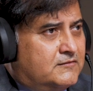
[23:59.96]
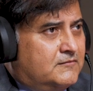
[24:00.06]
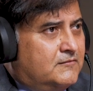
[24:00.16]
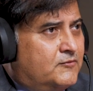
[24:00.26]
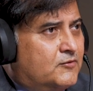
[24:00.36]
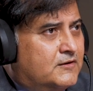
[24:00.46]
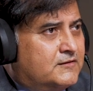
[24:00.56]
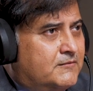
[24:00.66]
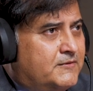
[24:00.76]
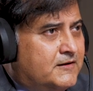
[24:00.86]

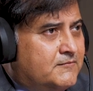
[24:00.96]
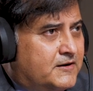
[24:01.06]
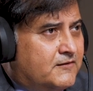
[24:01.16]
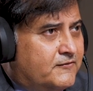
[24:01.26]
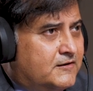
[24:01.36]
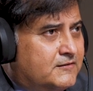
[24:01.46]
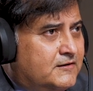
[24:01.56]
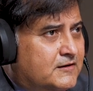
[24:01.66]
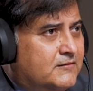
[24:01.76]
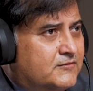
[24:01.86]
brokers are bread and butter for us
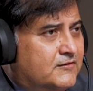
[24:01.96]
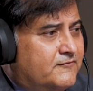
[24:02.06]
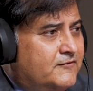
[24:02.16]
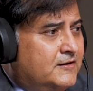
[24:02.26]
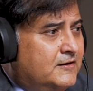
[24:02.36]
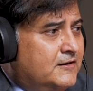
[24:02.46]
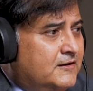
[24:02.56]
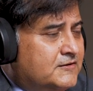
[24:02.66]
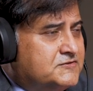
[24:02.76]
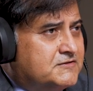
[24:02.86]
in terms of
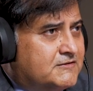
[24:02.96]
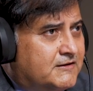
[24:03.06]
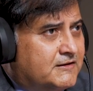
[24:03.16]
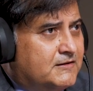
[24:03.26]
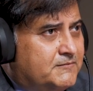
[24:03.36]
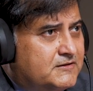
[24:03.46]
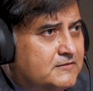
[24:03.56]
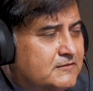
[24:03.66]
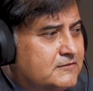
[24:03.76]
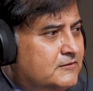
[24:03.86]
generating the
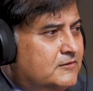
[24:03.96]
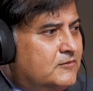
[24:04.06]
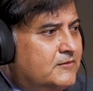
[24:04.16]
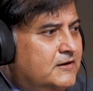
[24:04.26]
business. So